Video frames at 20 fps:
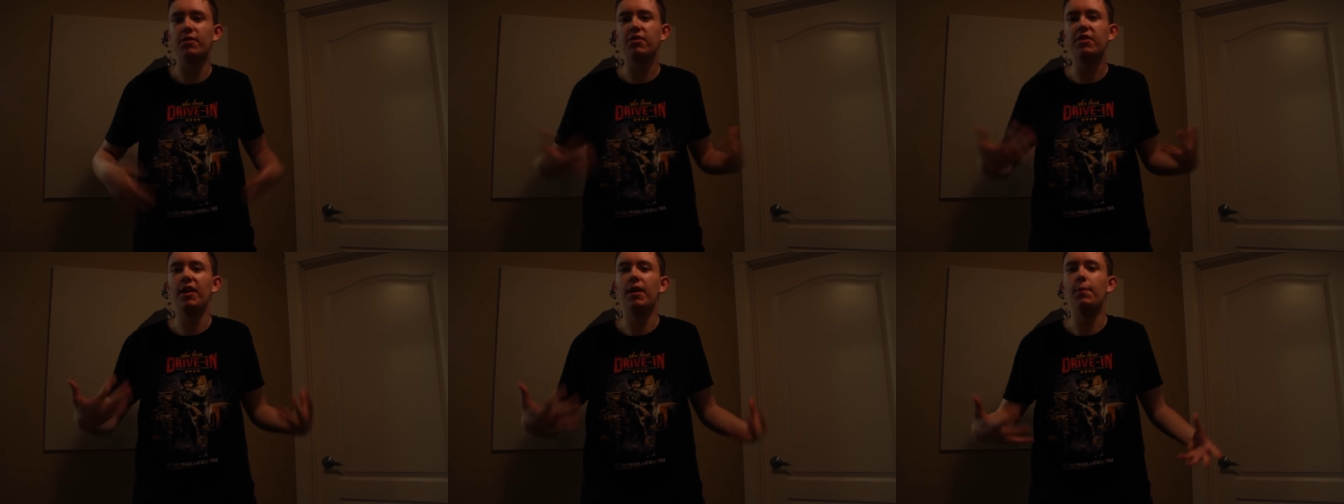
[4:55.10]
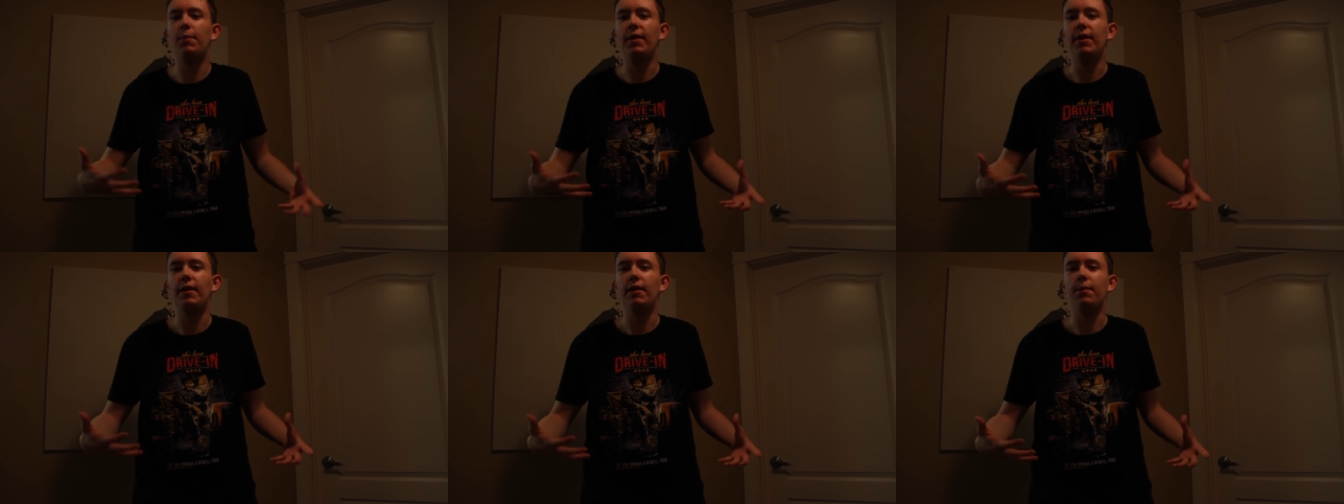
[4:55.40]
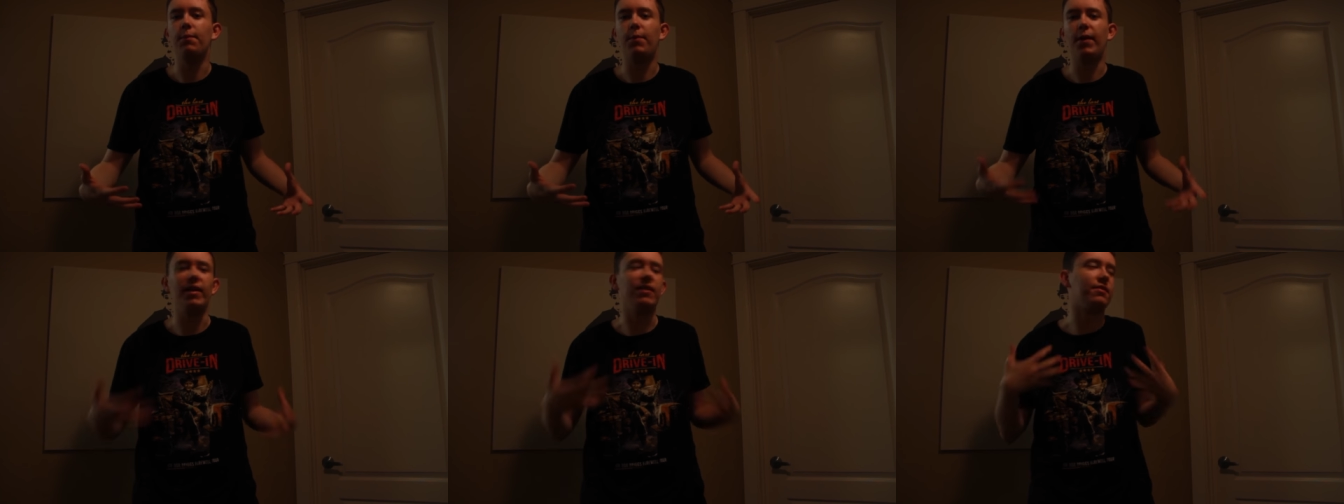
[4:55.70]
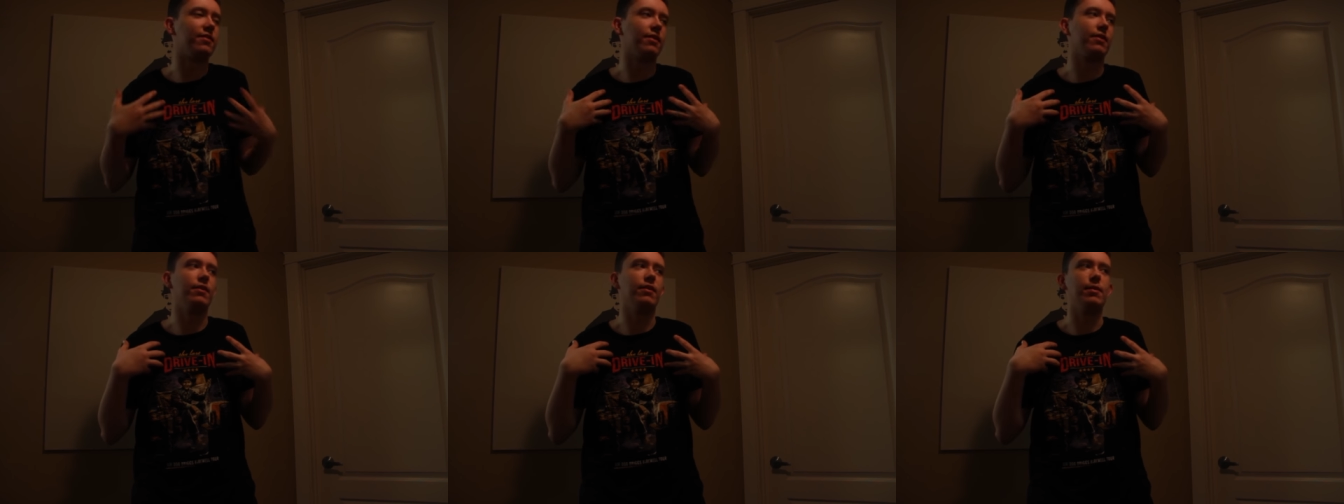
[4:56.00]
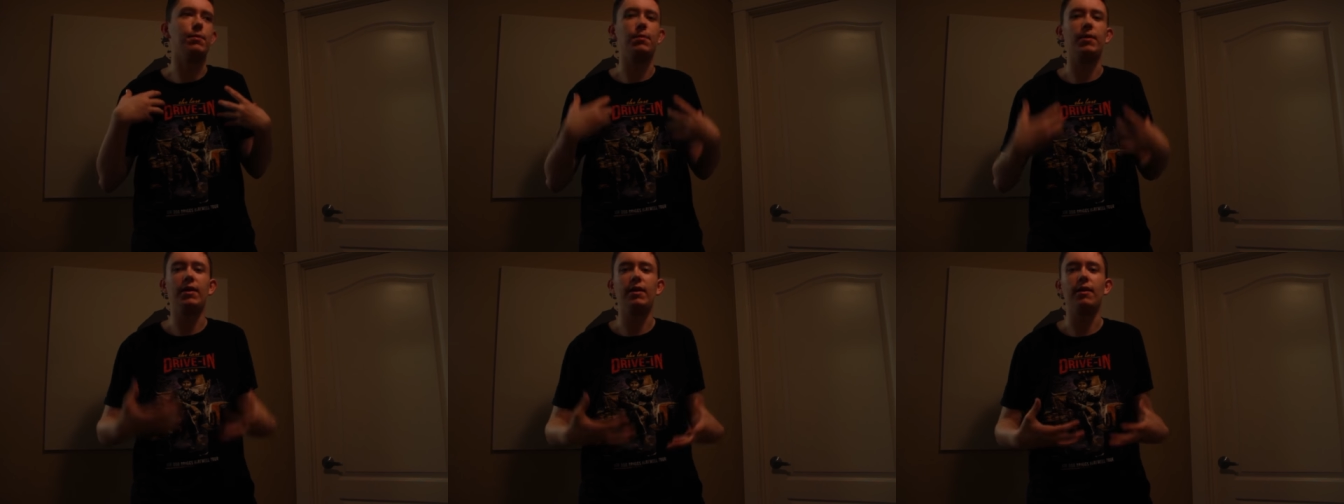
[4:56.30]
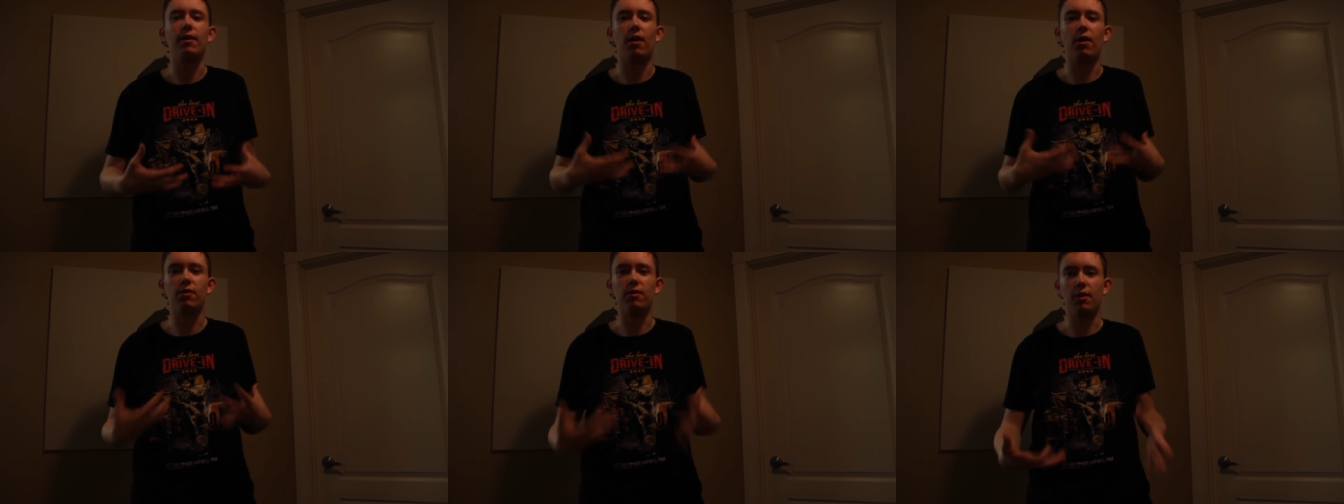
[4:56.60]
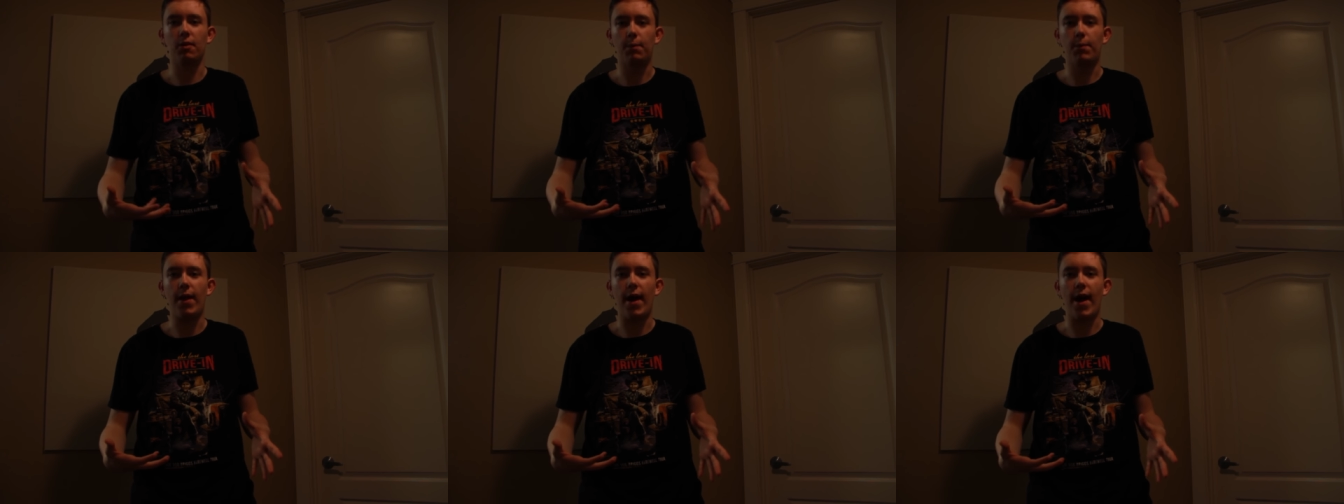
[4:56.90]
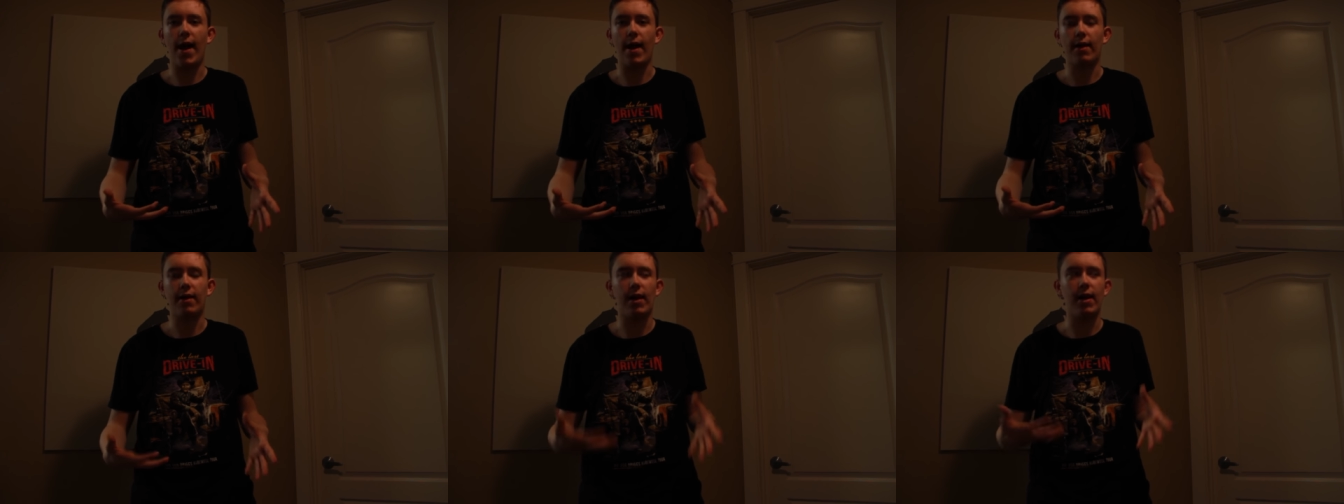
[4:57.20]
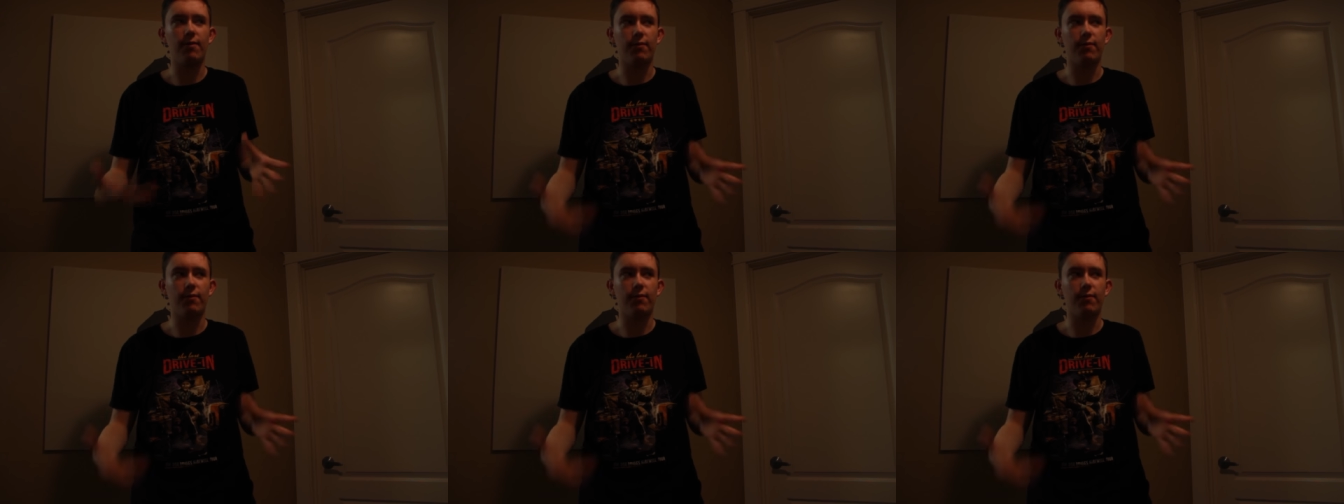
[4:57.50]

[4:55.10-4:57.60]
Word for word: is gonna be basically me. I'll look back